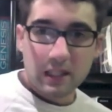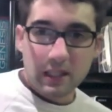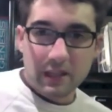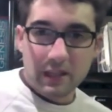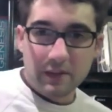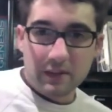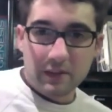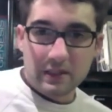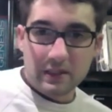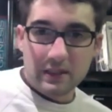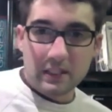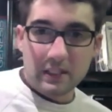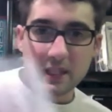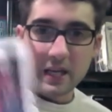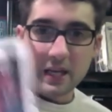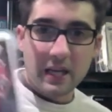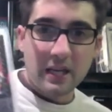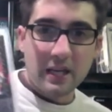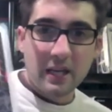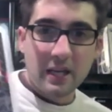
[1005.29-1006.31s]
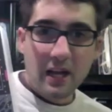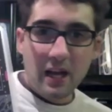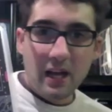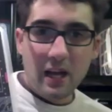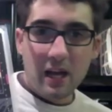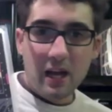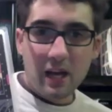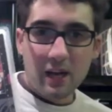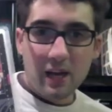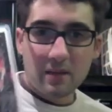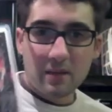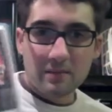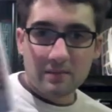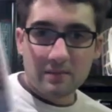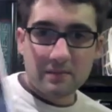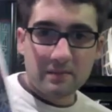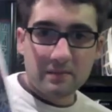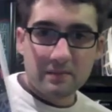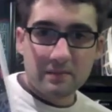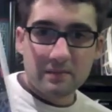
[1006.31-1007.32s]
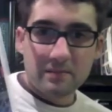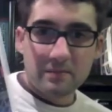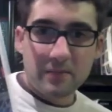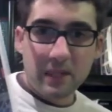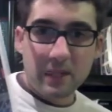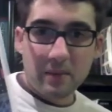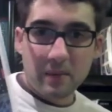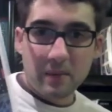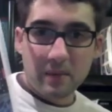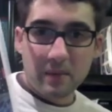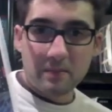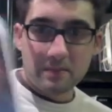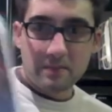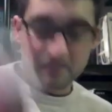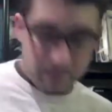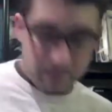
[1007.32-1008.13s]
if you can see that, beat 'em up.